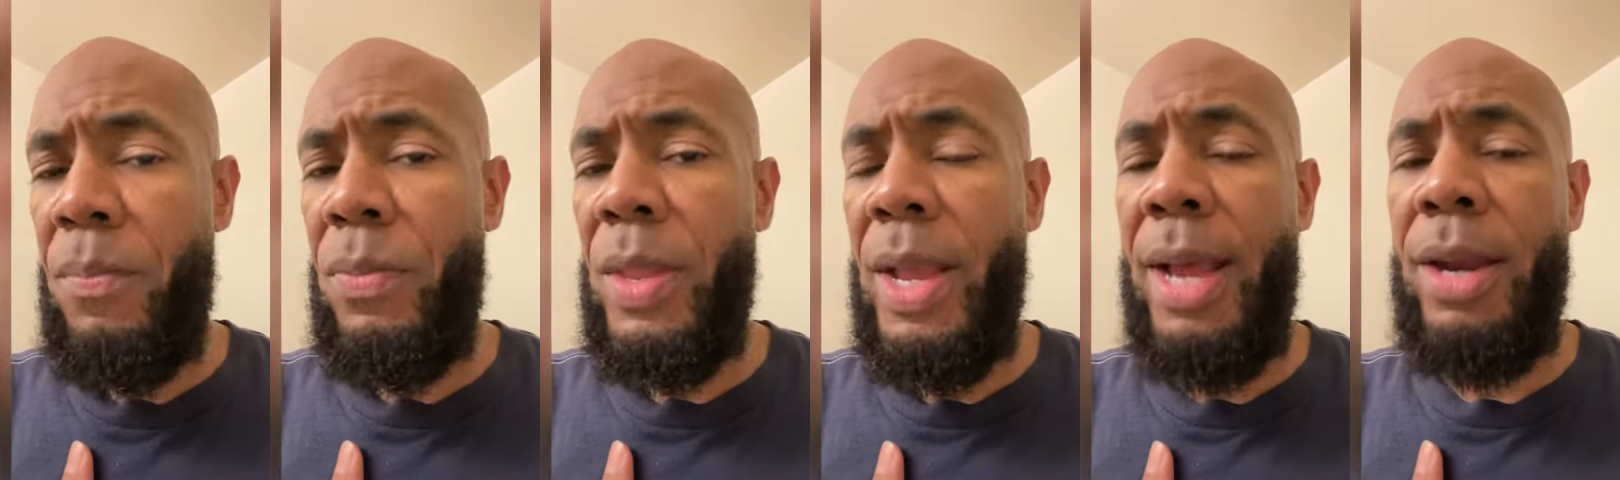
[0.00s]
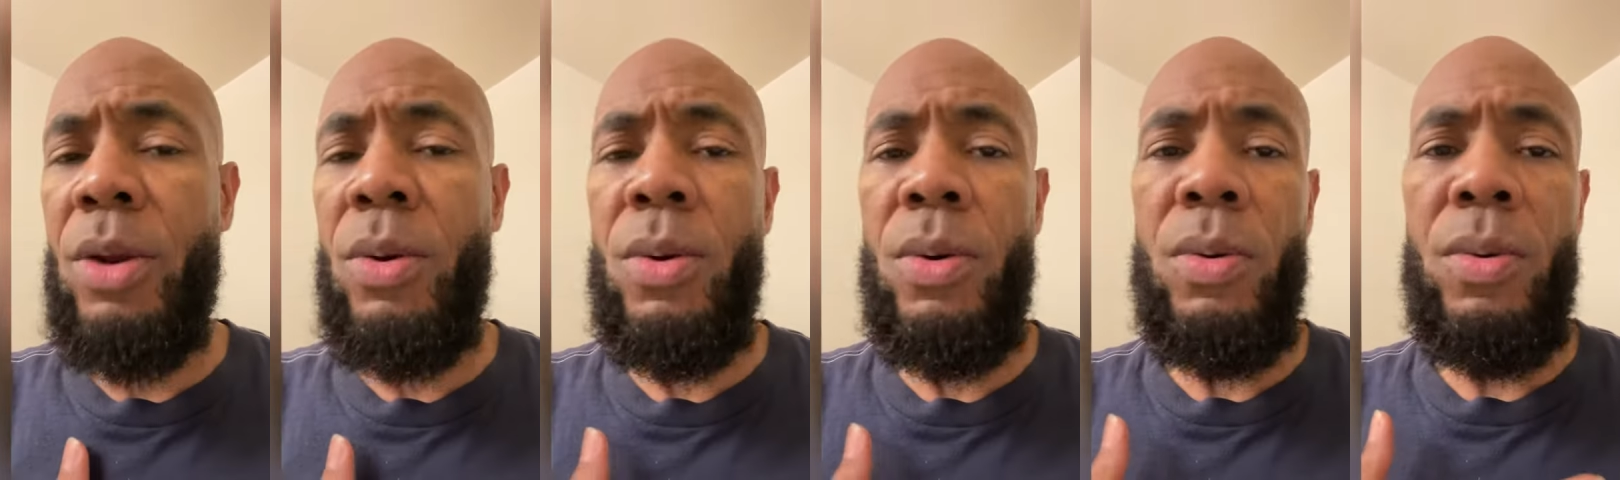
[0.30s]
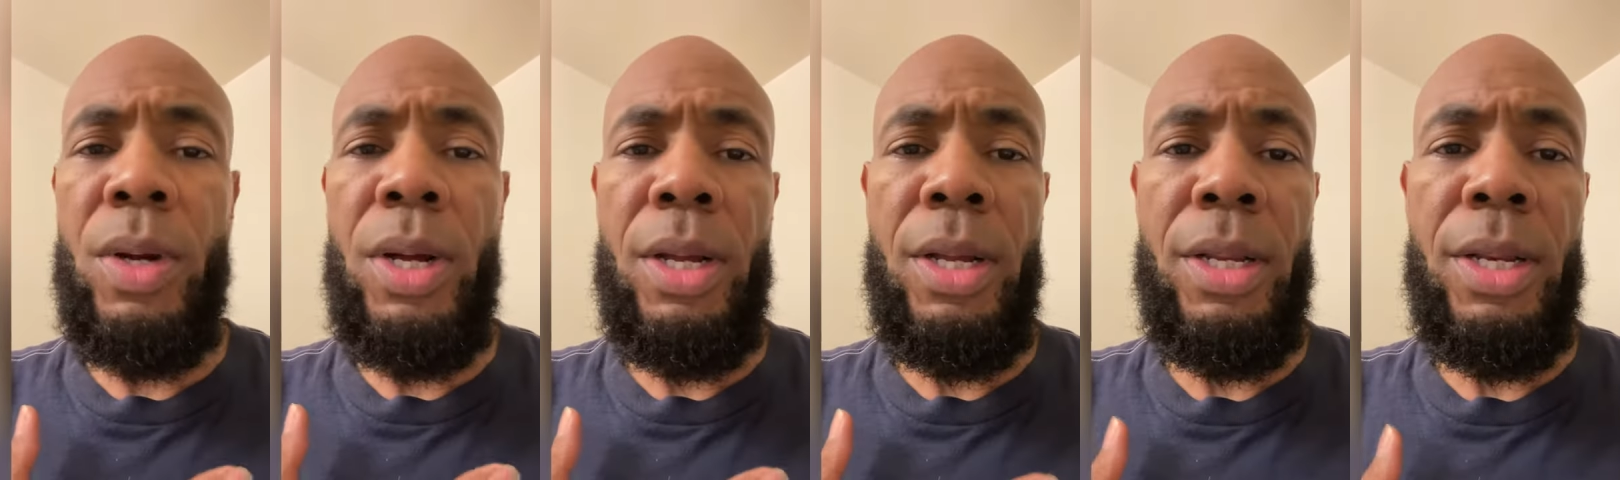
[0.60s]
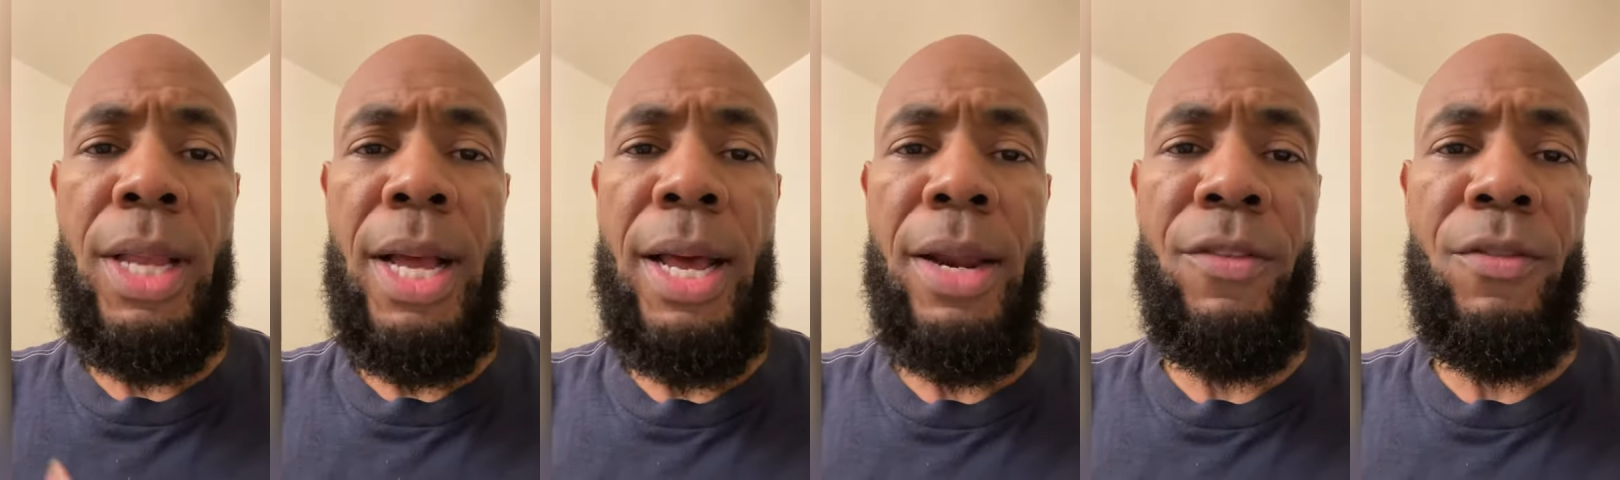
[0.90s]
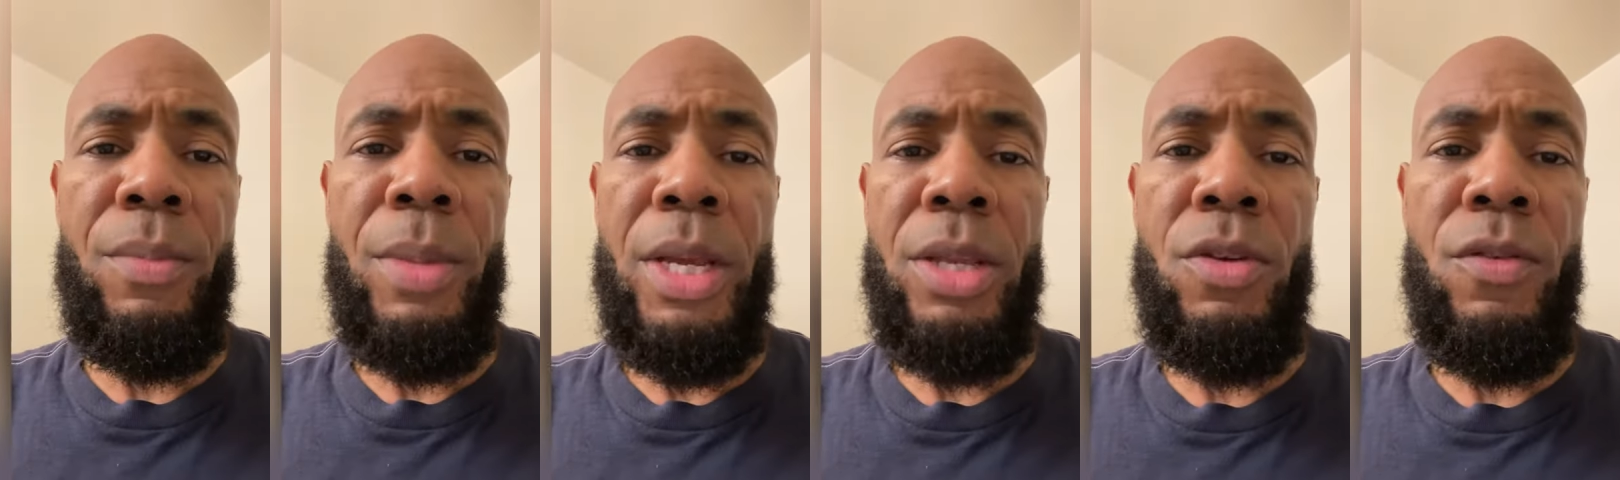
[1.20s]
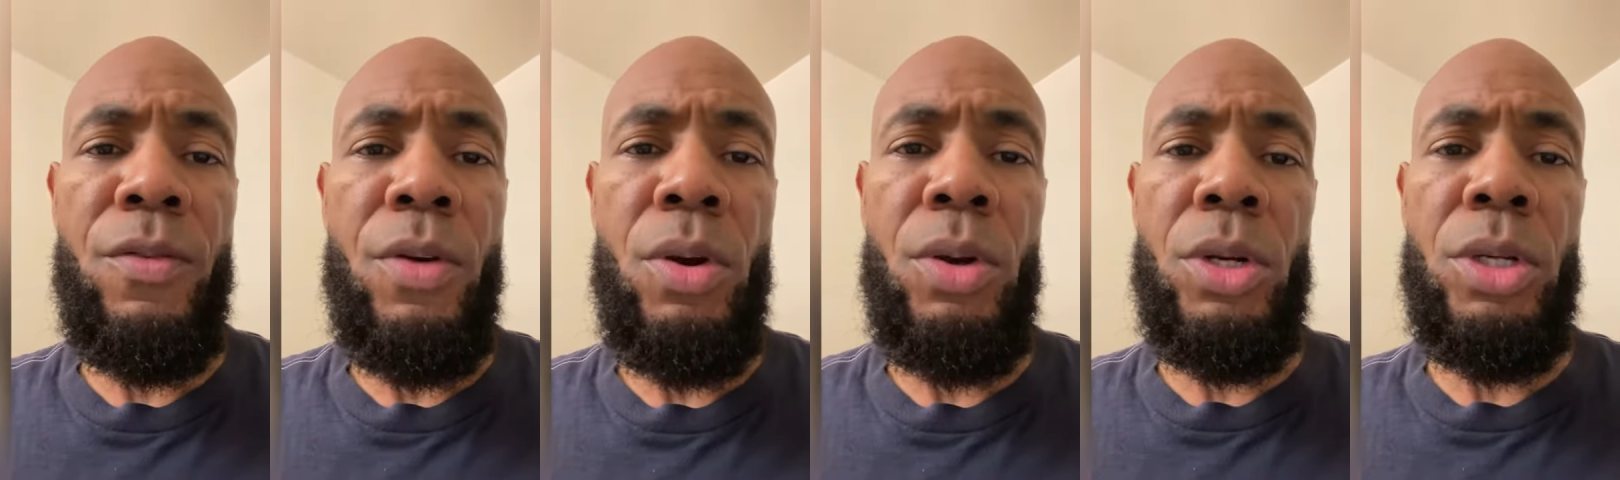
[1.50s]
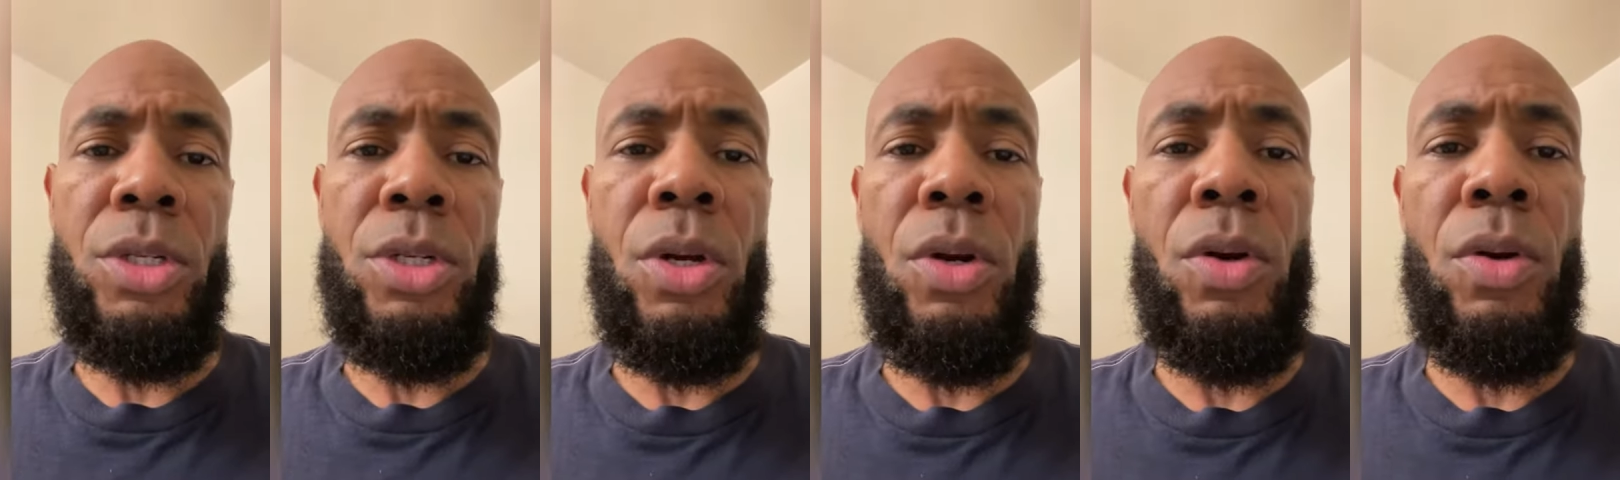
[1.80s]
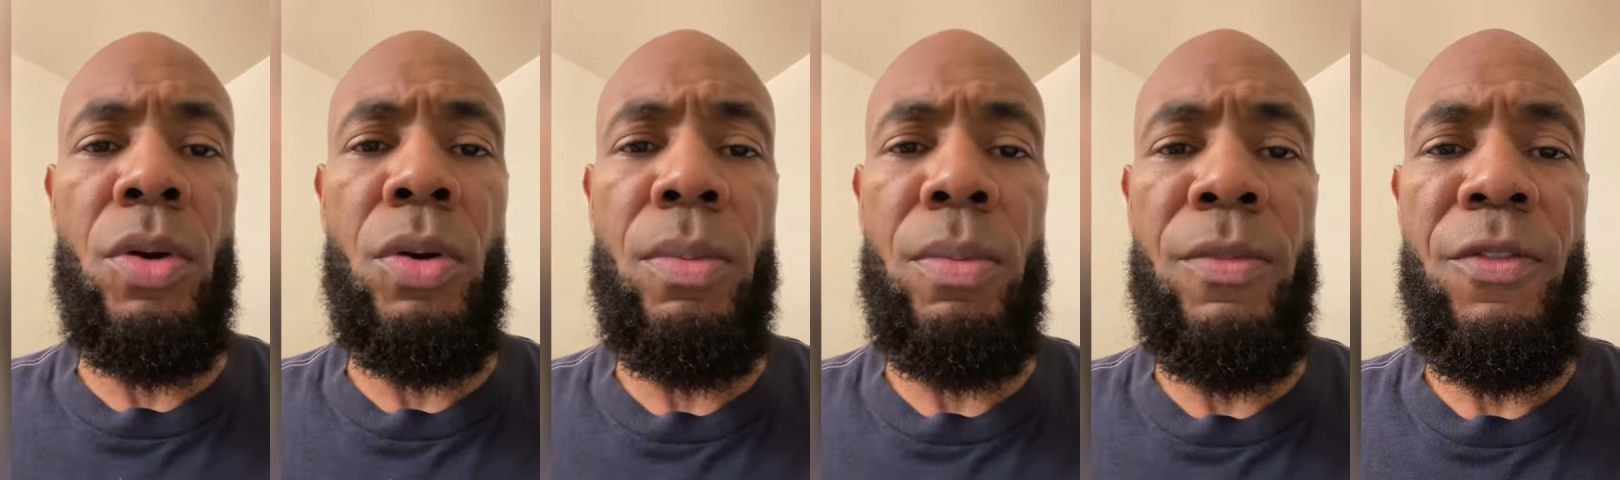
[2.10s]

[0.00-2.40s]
I know a lot of men, you've heard the term